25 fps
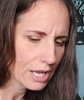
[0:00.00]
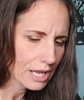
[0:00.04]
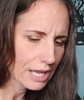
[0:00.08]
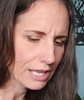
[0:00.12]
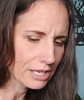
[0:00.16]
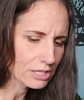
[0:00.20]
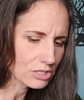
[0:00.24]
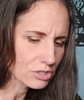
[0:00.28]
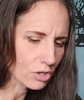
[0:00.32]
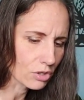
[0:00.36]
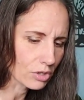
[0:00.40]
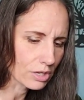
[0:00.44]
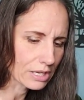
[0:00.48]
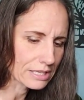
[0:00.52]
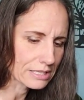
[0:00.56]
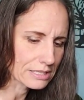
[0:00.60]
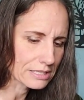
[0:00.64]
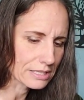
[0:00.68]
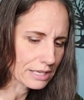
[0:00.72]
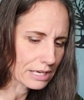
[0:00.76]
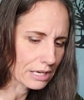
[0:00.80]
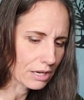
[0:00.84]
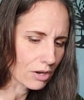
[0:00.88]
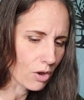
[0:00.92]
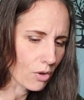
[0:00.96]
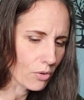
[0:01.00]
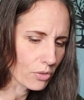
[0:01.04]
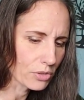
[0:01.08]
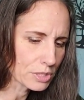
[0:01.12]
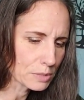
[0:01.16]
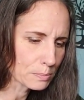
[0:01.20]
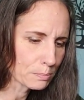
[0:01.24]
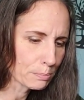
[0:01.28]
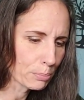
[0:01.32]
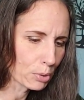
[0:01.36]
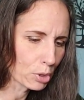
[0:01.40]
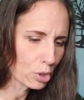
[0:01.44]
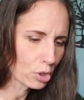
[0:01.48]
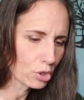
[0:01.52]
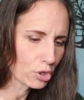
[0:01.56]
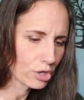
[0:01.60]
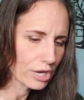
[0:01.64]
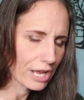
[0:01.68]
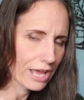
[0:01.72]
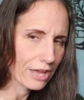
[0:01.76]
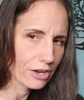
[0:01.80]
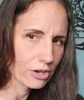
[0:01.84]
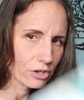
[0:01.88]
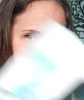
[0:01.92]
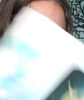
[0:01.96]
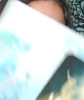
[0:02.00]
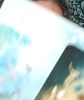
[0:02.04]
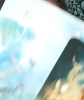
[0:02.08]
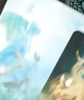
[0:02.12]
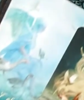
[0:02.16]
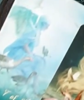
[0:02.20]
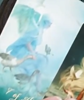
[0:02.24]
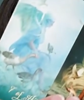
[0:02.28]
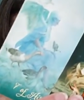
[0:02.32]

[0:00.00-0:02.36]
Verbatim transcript: and so it's like all this bird energy